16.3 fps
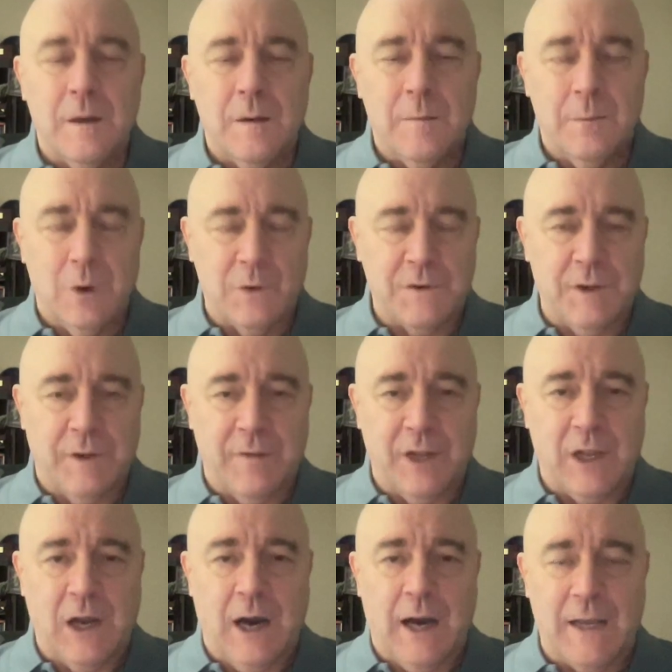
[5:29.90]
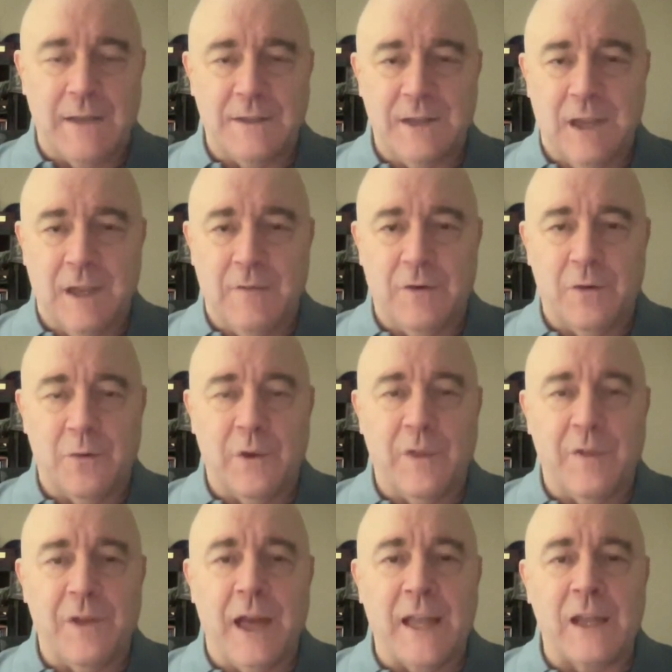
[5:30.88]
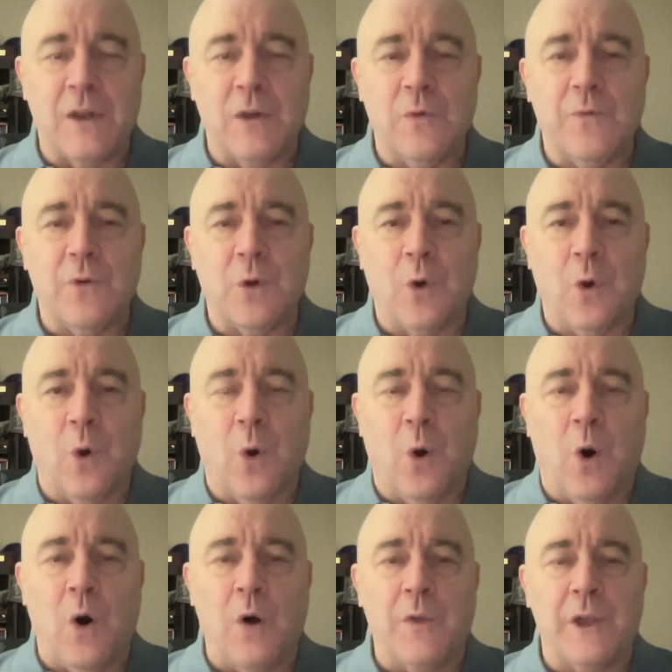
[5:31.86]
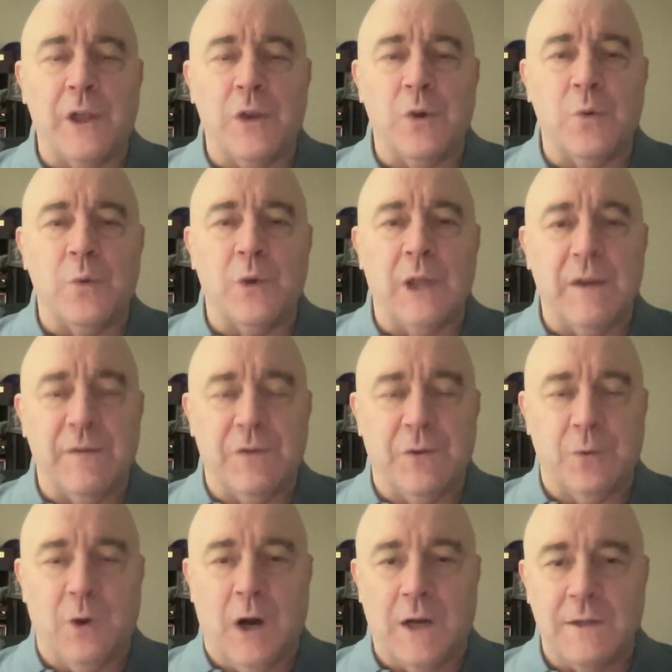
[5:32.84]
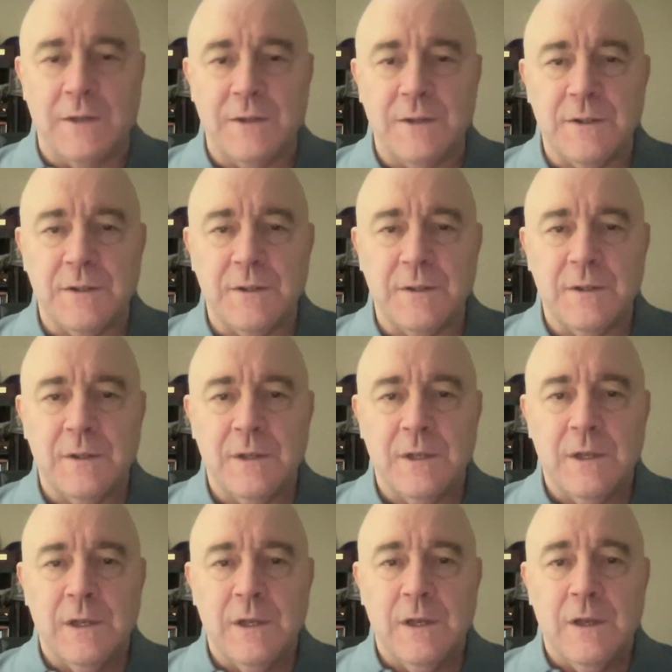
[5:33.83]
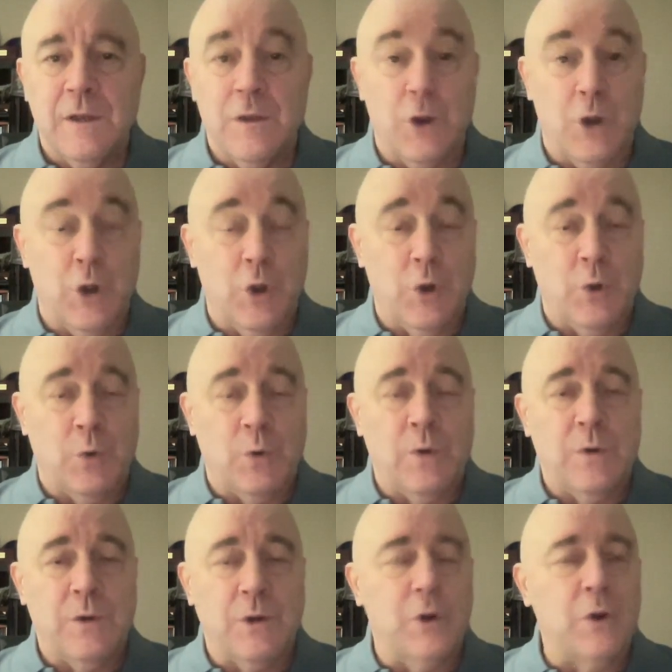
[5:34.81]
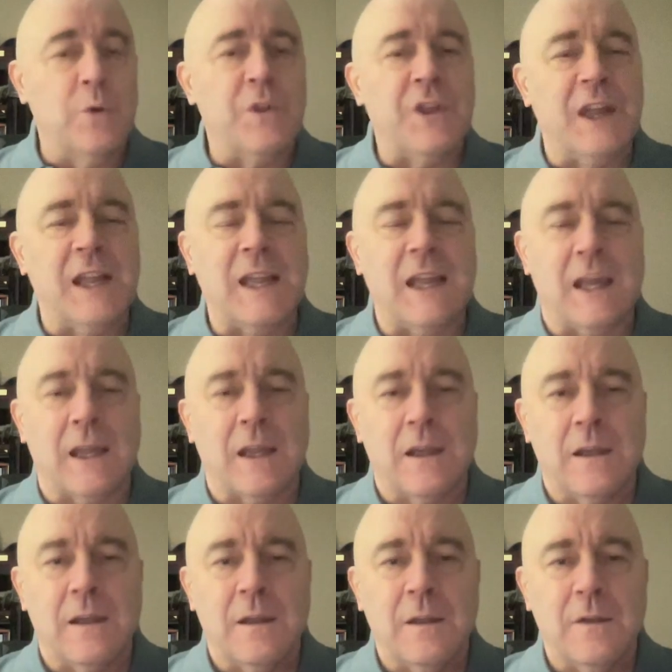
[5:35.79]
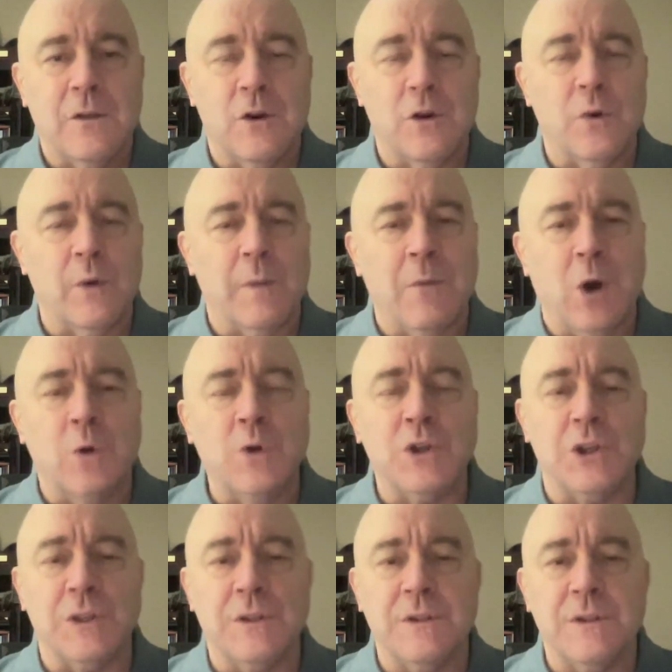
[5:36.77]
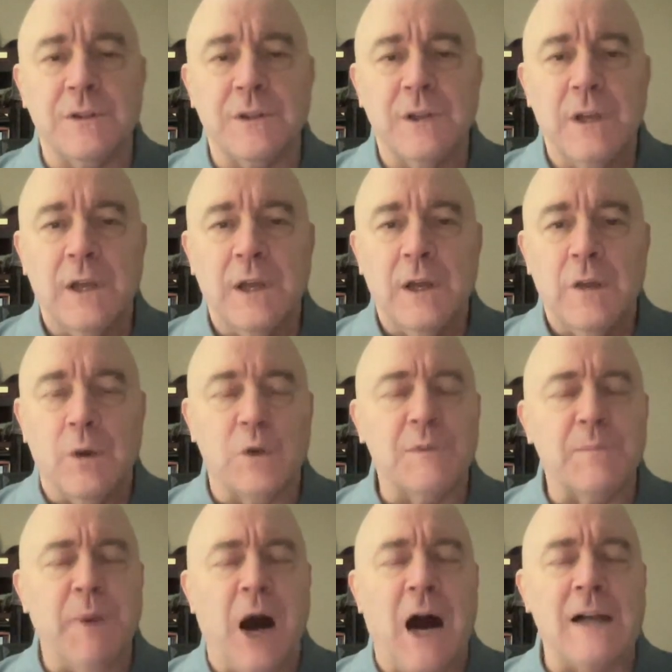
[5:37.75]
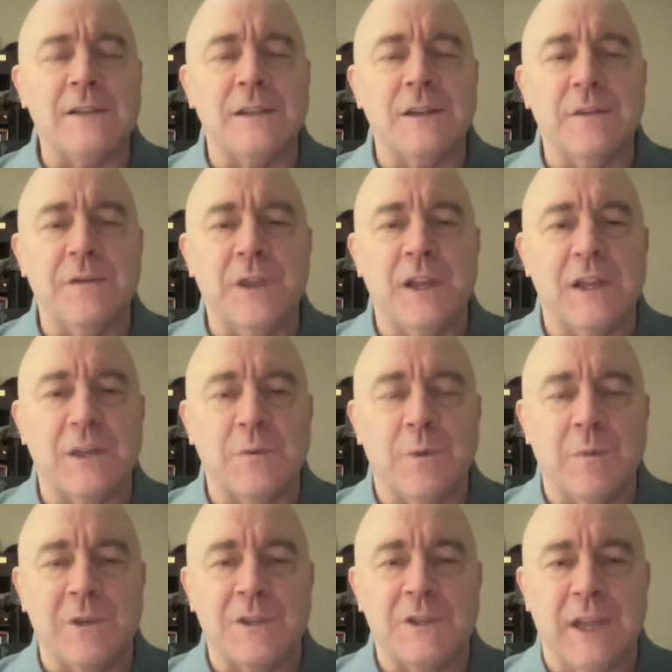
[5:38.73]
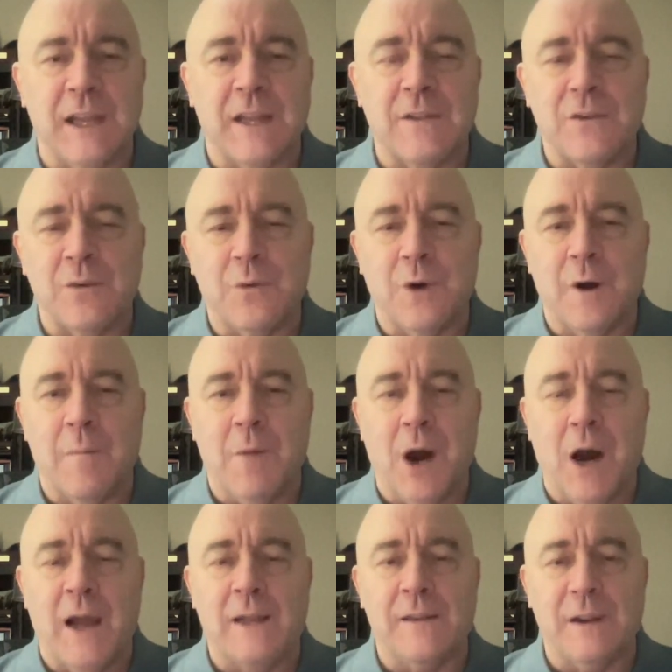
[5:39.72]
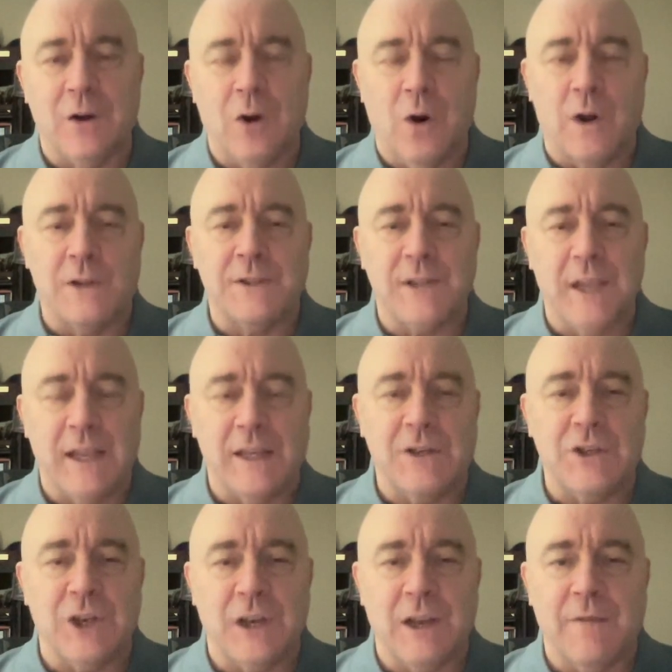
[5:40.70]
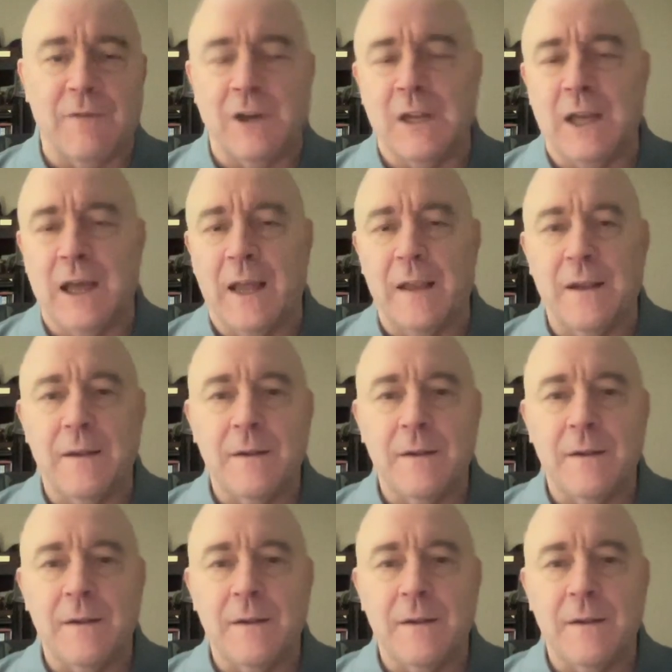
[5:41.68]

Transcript: Most loving God and Savior, we thank you for all that you give to us. The new thinking, the new emotions, those positive things we must take into our mind and hearts each and every day.